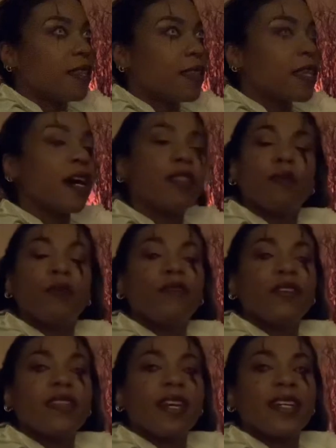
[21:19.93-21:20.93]
The other
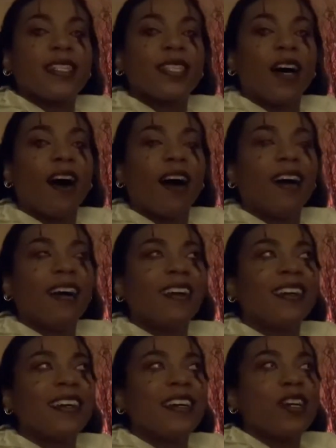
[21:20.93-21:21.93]
movie that I saw
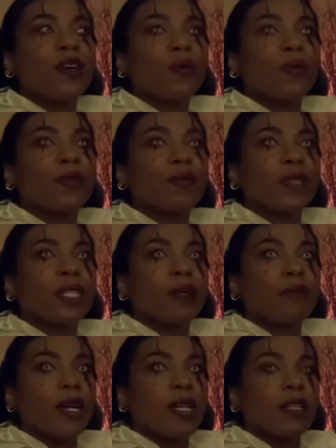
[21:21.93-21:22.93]
was really
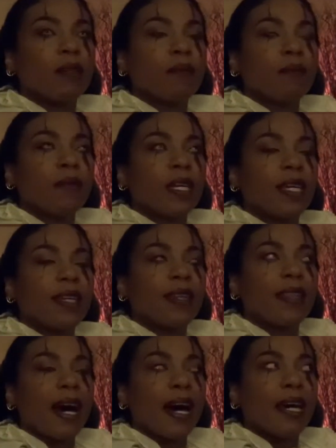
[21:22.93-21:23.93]
random in
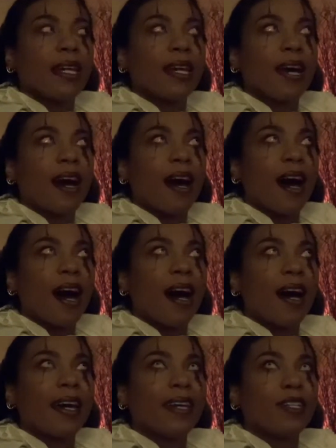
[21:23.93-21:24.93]
that
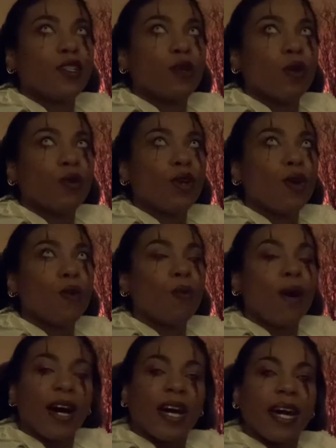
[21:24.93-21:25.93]
I don't know
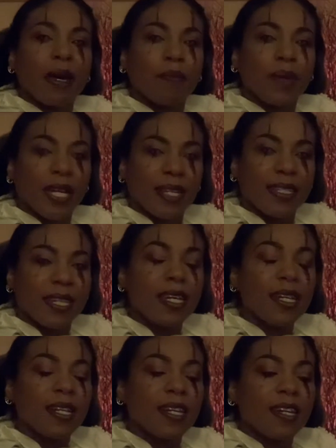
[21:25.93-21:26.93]
why I picked
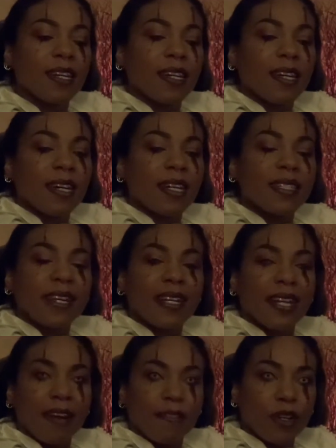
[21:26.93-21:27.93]
it, because I'd
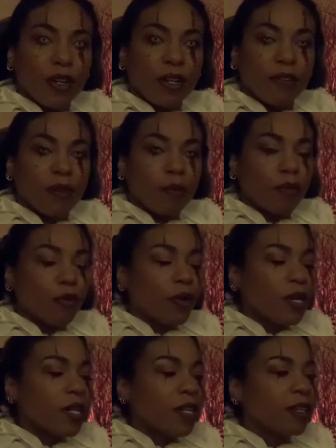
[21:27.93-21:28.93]
never heard of it
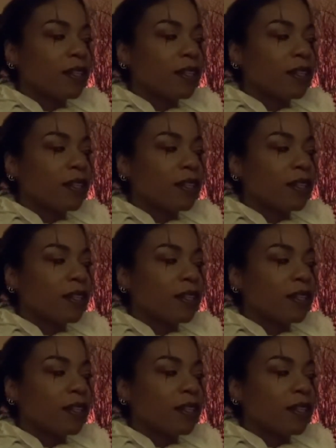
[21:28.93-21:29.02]
before,